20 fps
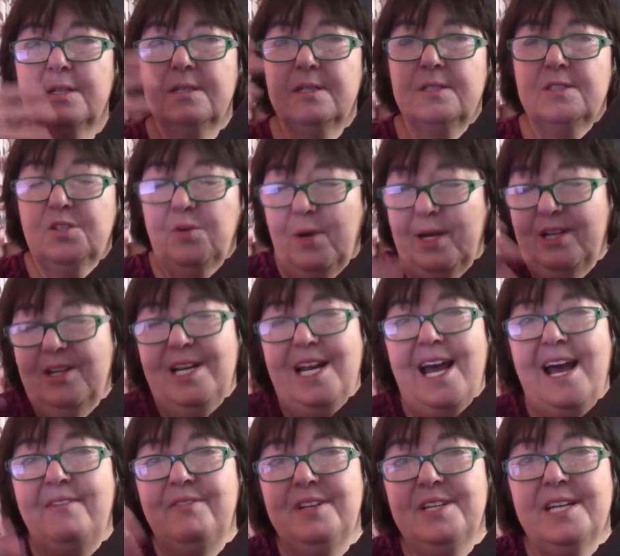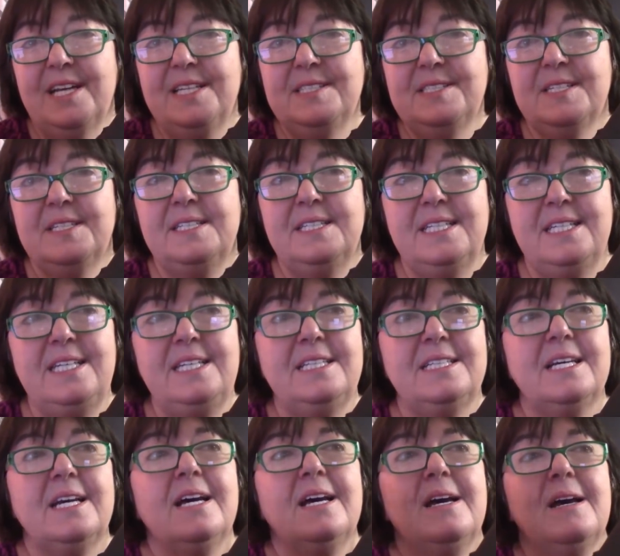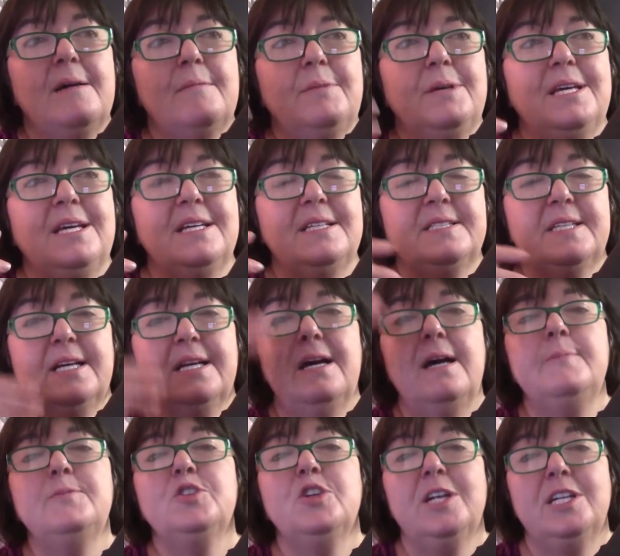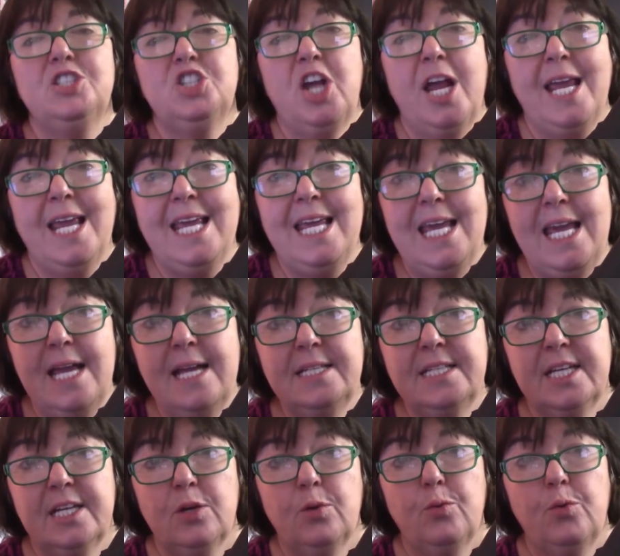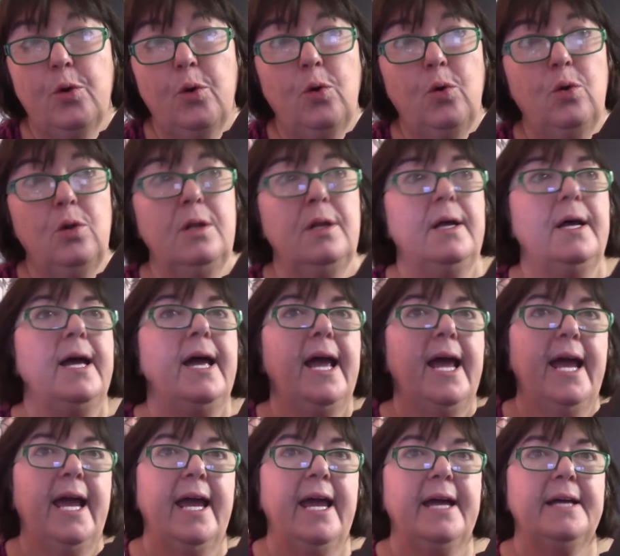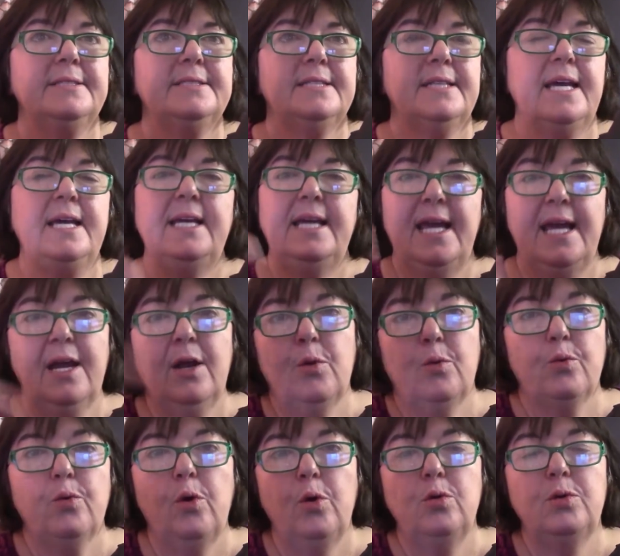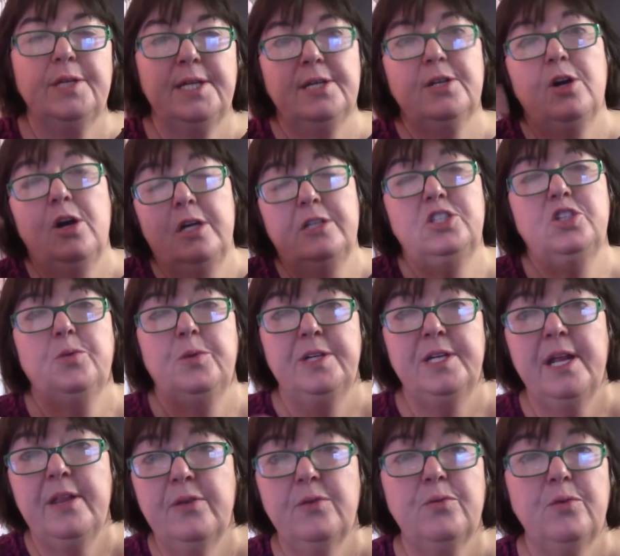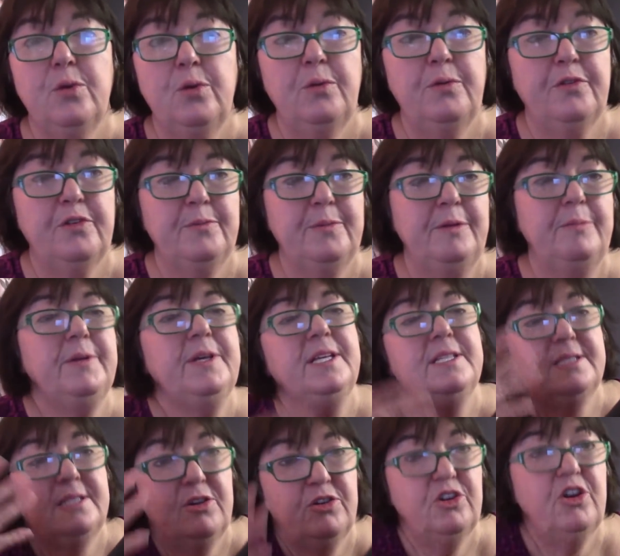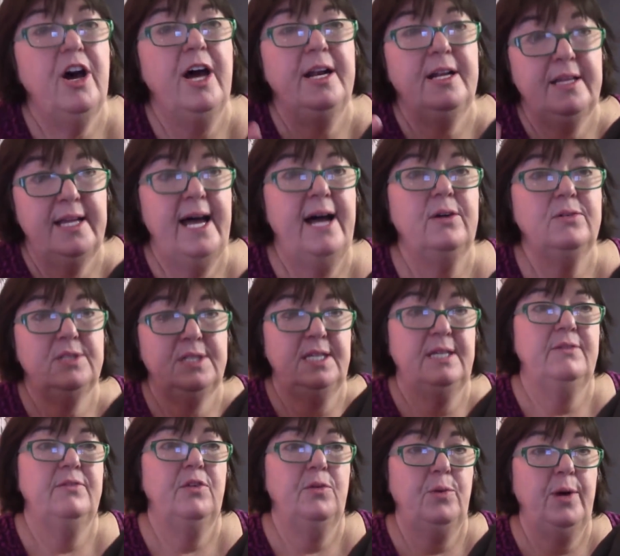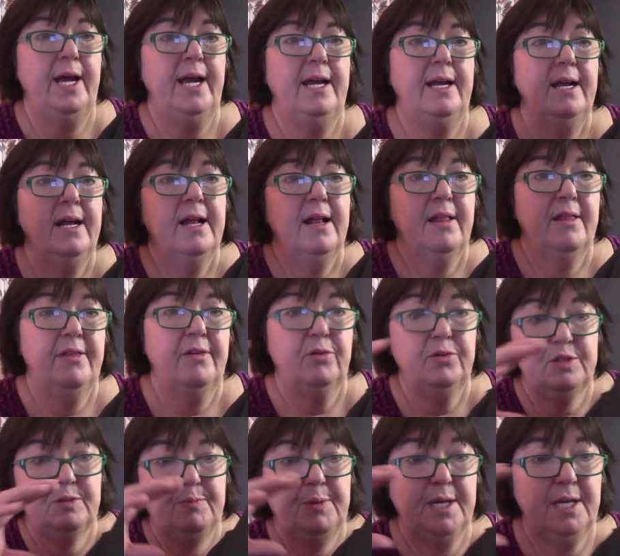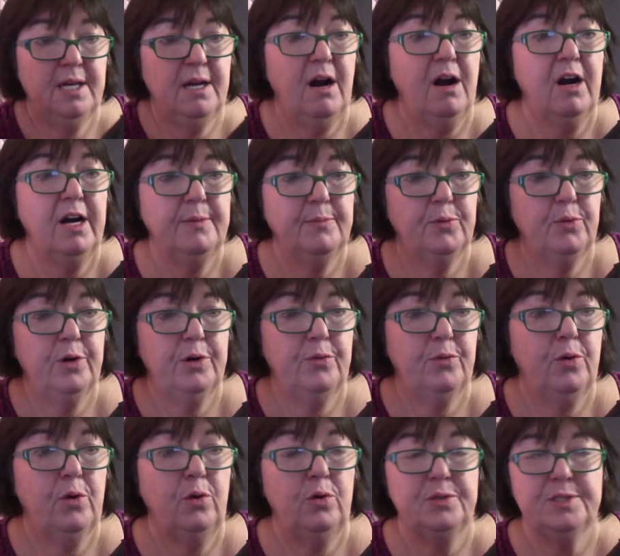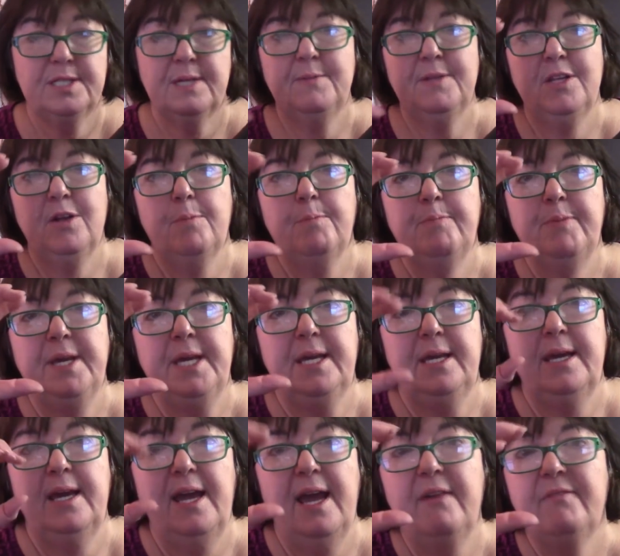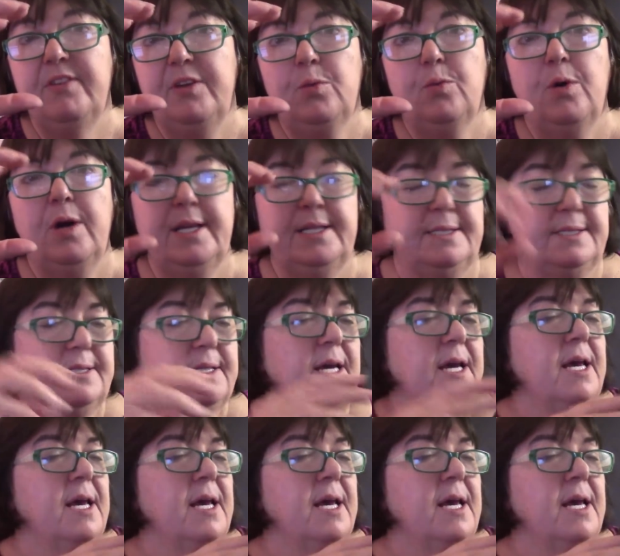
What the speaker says: so I could have it nice and neat, because it comes on a gigantic roll, and they can't roll it onto another roll for me because they're not allowed to give away those big cardboard rolls. I mean, they're big, heavy ones.